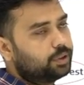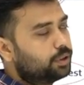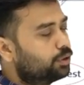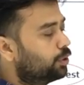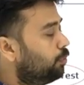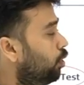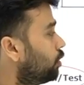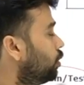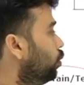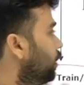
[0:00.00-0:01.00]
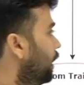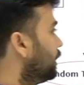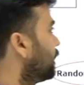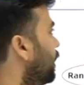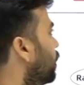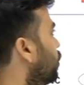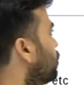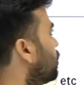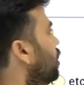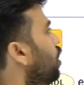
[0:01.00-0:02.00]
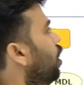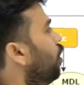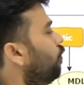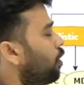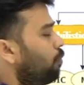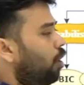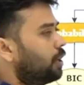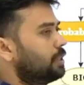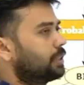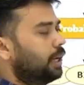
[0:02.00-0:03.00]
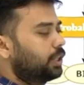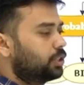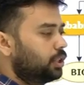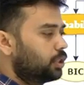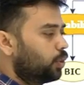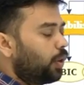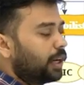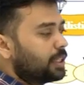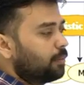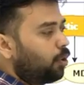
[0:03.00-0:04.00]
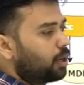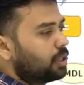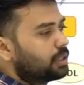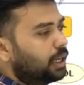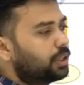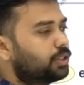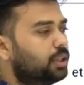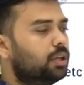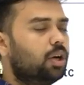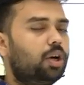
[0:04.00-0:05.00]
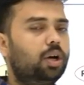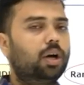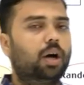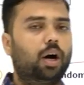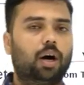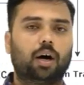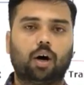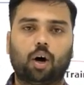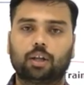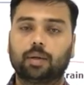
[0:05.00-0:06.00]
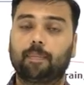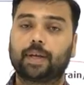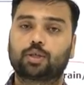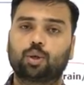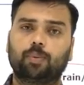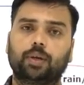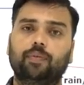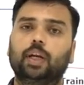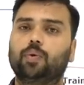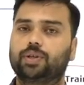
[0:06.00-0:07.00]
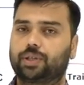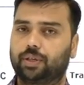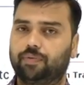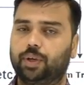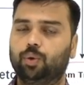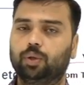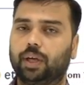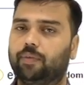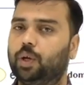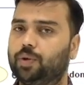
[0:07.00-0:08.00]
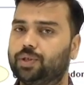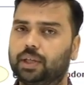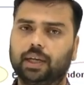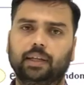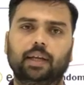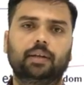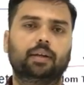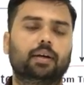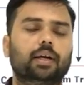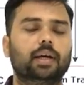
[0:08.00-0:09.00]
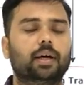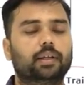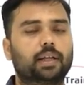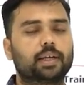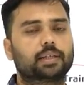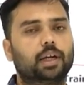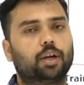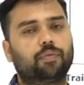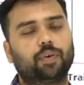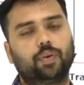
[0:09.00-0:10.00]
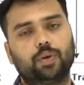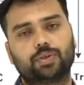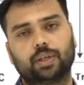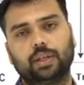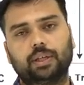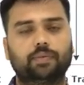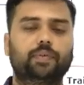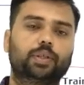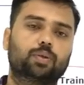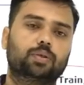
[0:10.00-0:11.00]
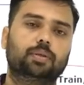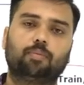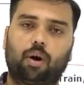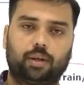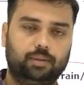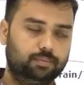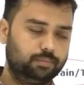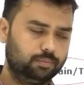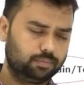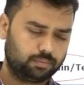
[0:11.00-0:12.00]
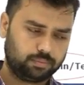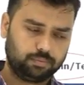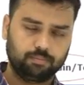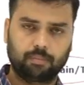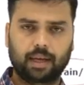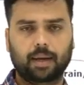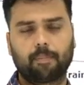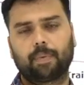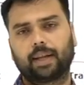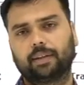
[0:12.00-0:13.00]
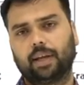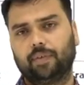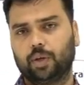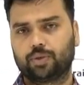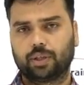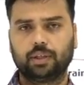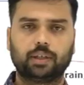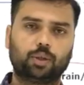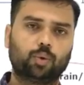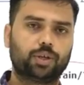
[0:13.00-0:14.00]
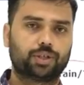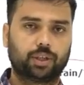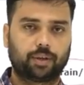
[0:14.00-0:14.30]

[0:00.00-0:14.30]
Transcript: So both two things are used for model selection. So what is the model selection? On the basis of evaluation, we do the evaluation, and then the result of evaluation, we will choose the model by comparing the evaluation to each other.